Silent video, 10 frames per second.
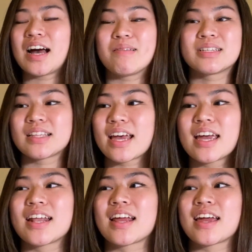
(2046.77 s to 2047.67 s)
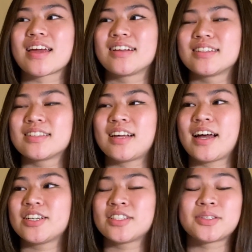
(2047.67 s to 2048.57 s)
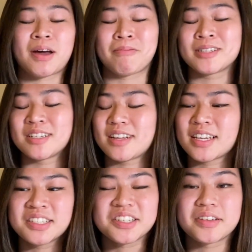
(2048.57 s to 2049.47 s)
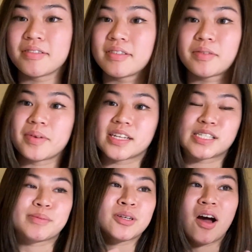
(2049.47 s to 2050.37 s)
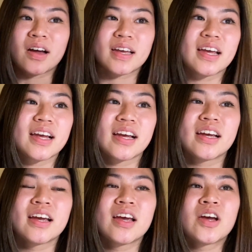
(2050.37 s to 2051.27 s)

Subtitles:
I was late, and I just so happened to sit next to you, and then we ended up talking.